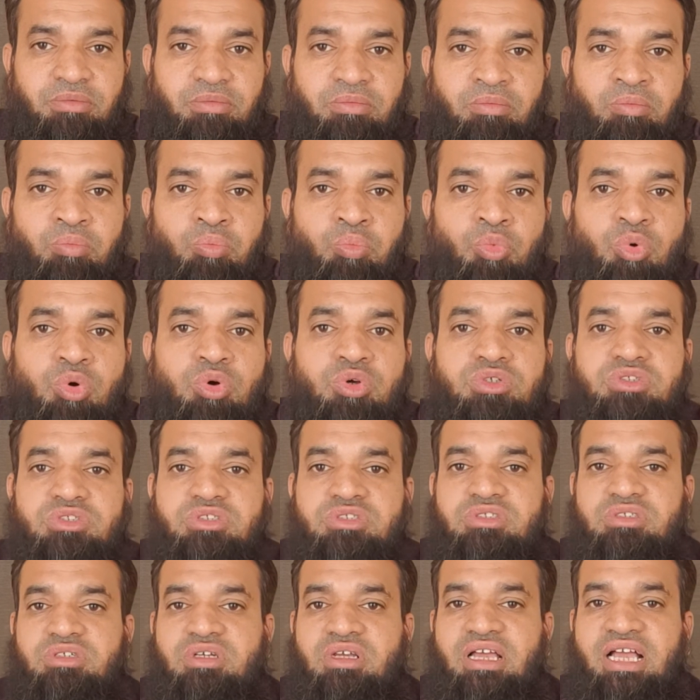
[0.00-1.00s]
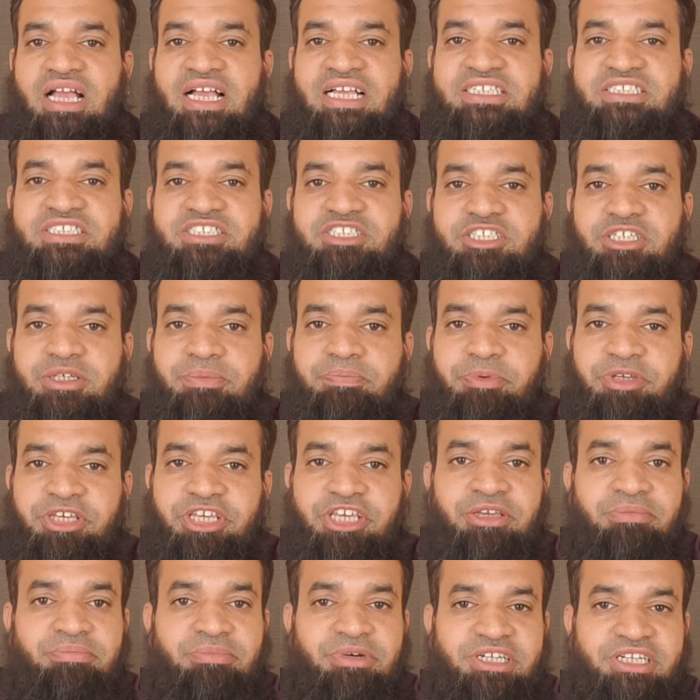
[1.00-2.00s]
most
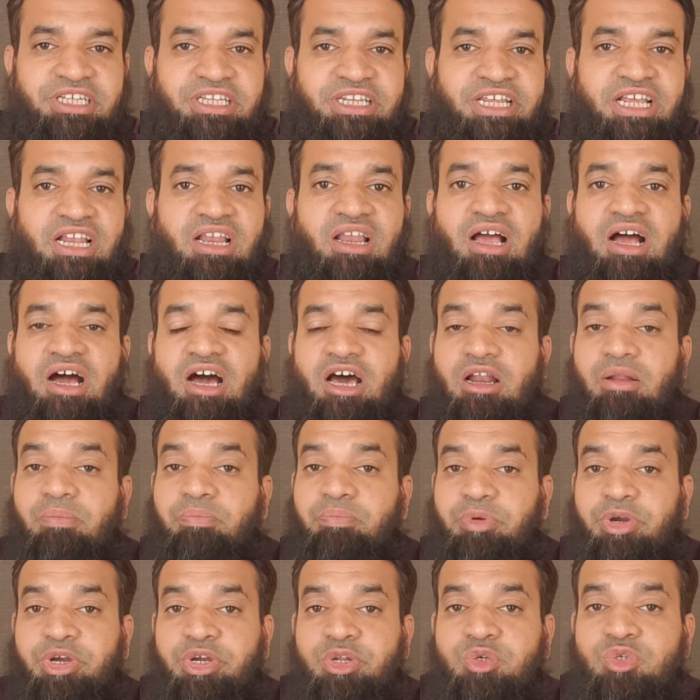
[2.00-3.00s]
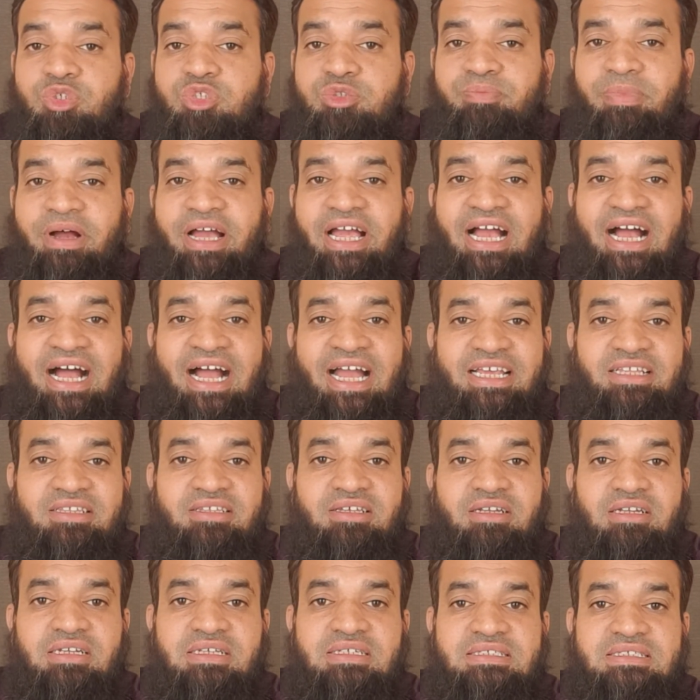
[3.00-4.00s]
Hdpe material are produced by
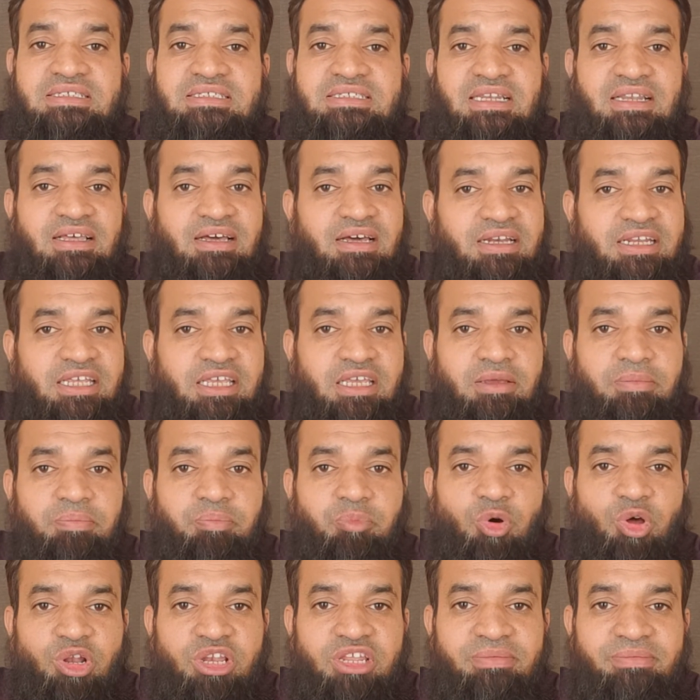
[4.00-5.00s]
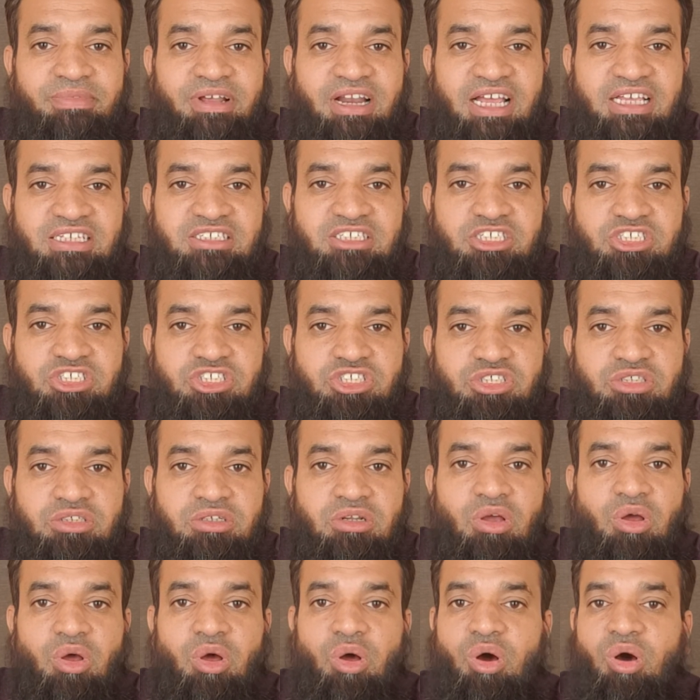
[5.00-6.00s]
either slurry polymerization
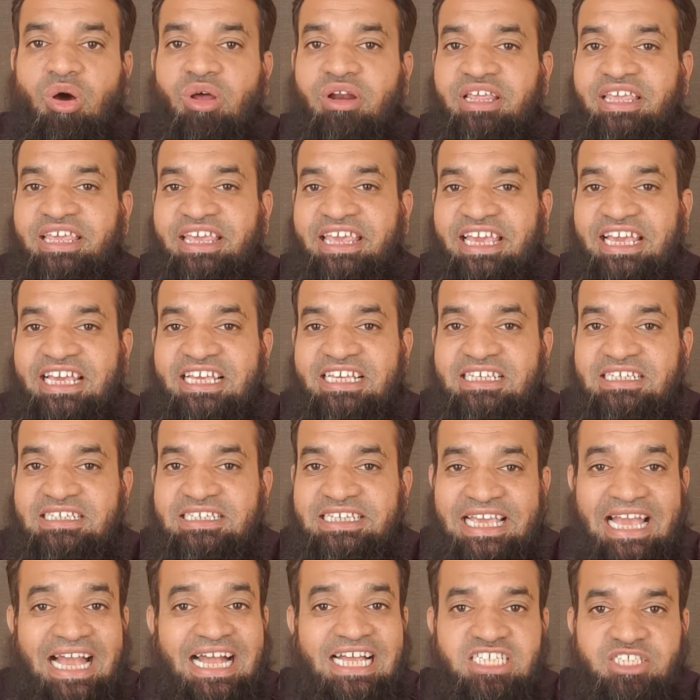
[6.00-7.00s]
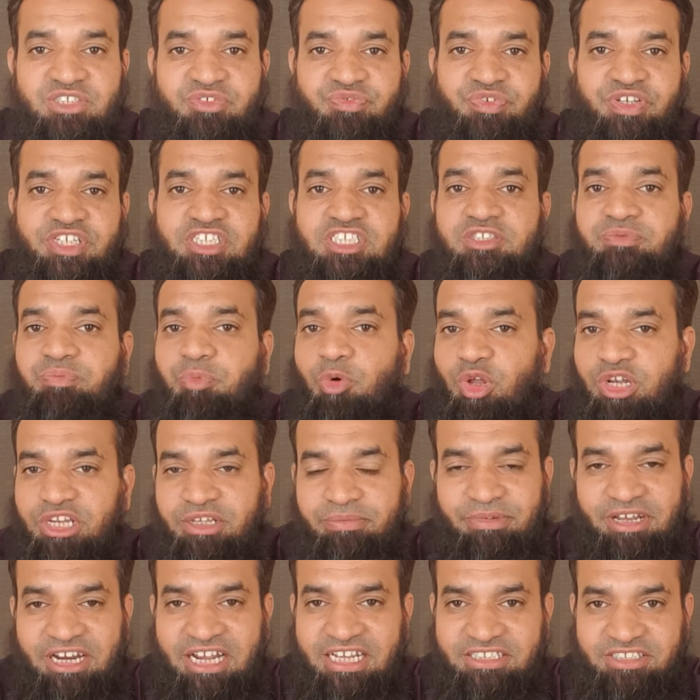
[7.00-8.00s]
or gas phase
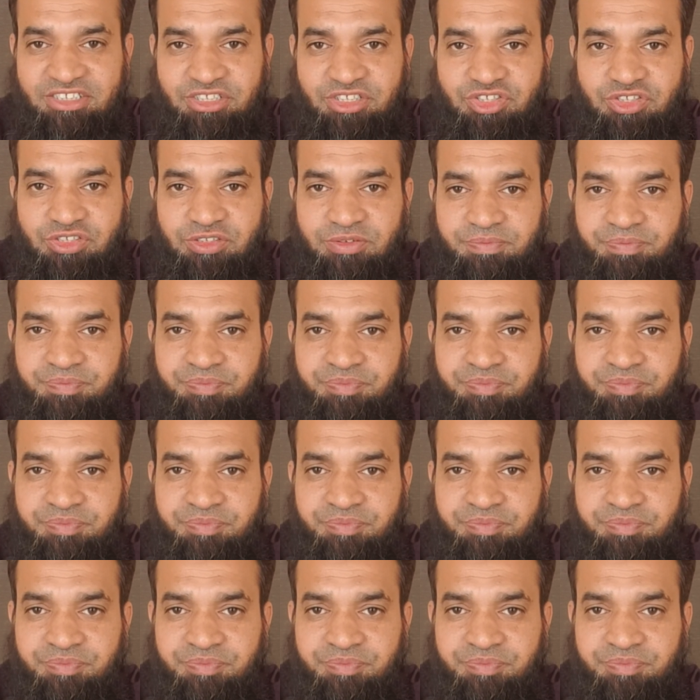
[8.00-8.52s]
polymerization.